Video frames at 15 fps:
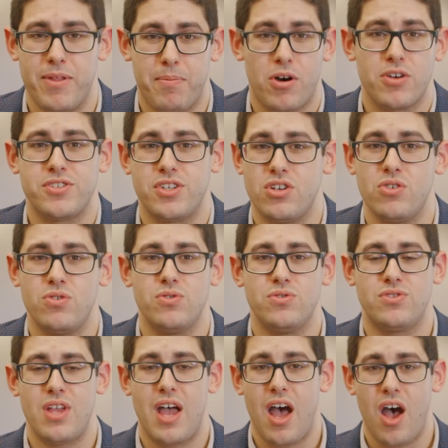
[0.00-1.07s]
person who
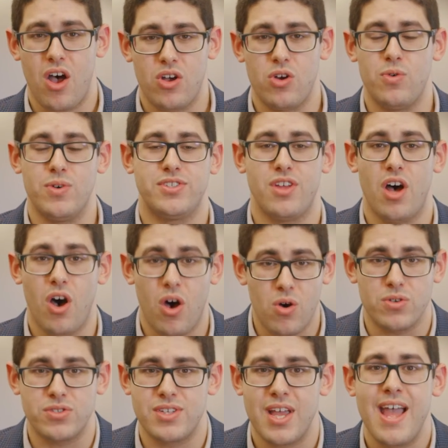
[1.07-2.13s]
was the
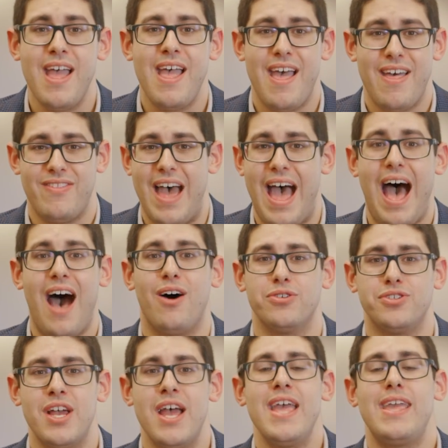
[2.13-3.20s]
host in the
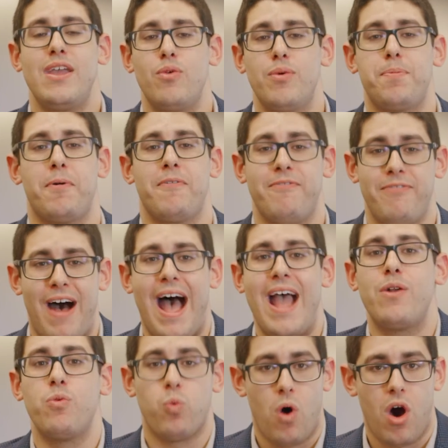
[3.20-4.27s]
house, he would
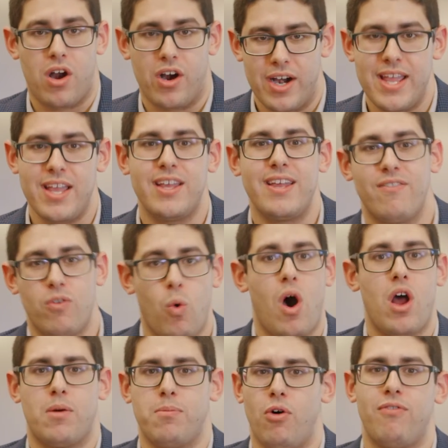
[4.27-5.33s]
provide water. He'd give a
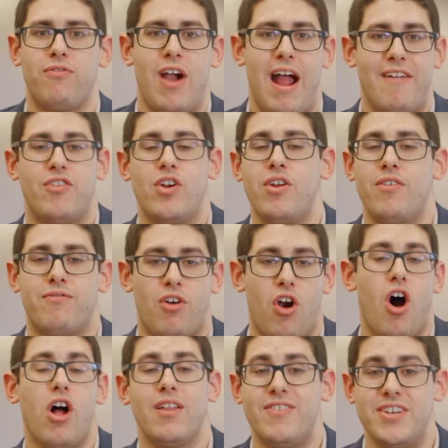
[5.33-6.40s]
water bowl for
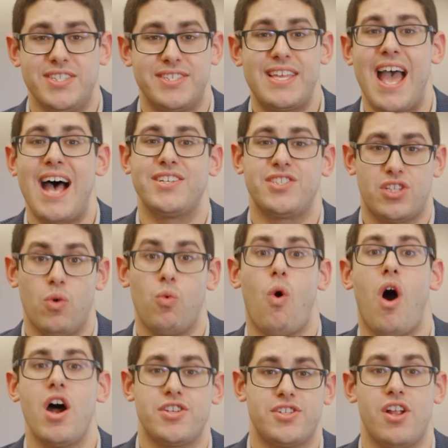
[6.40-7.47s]
all of his guests to
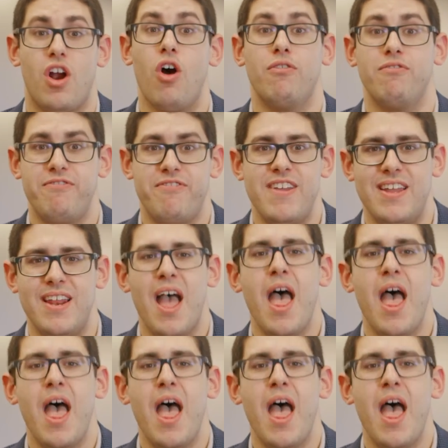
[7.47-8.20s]
wash their own feet.